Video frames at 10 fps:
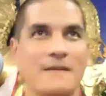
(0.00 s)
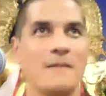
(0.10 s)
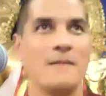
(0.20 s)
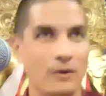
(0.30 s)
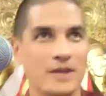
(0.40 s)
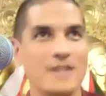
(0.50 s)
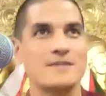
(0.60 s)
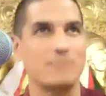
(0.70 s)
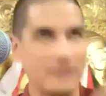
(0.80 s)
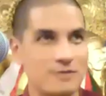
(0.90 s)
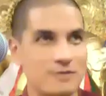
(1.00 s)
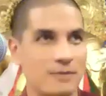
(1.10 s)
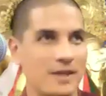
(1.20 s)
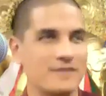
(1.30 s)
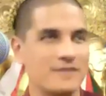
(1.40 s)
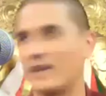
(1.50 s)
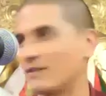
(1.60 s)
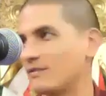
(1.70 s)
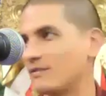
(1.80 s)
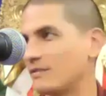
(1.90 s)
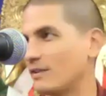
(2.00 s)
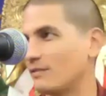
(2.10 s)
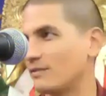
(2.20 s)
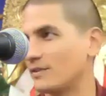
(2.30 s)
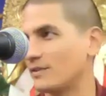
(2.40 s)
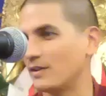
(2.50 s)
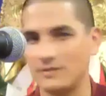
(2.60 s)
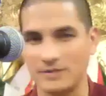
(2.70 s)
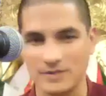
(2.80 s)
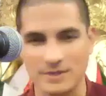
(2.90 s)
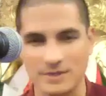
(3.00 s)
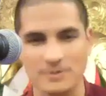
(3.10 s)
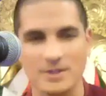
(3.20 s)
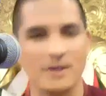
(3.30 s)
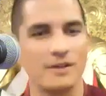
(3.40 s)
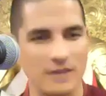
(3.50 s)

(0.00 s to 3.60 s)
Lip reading: oh yes, please remain until the end of the samsara,